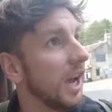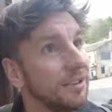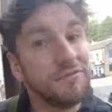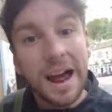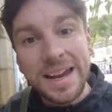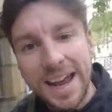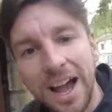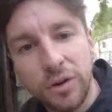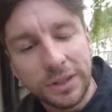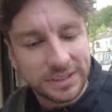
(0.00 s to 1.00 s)
And right
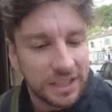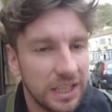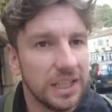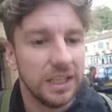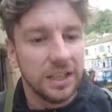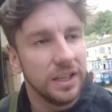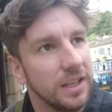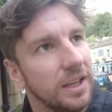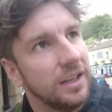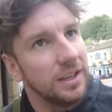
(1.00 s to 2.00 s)
now it's at,
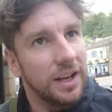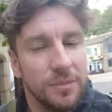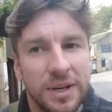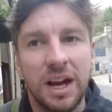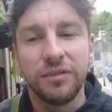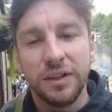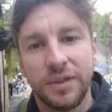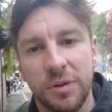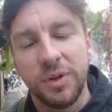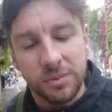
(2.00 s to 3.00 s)
I mean, I've
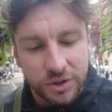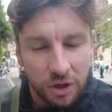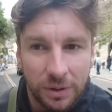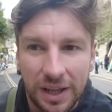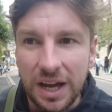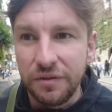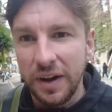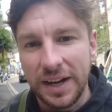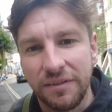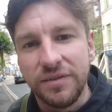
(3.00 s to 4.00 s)
lived here pretty much all my life
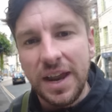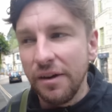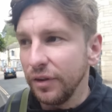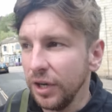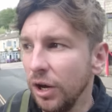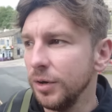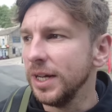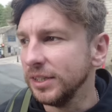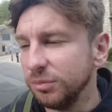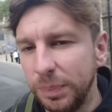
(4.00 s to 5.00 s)
and I've never known
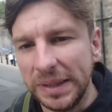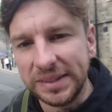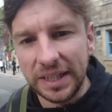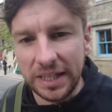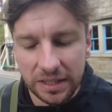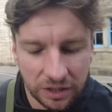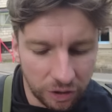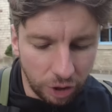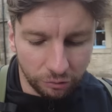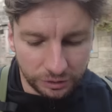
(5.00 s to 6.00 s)
it as busy
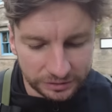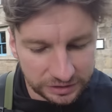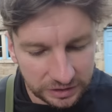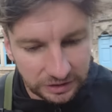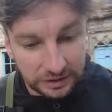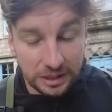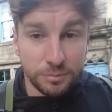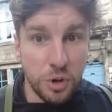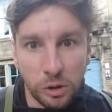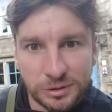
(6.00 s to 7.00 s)
or as
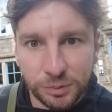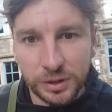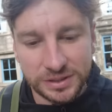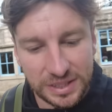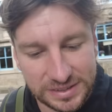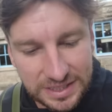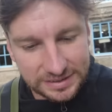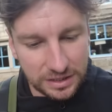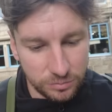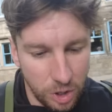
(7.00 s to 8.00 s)
prosperous as it is at the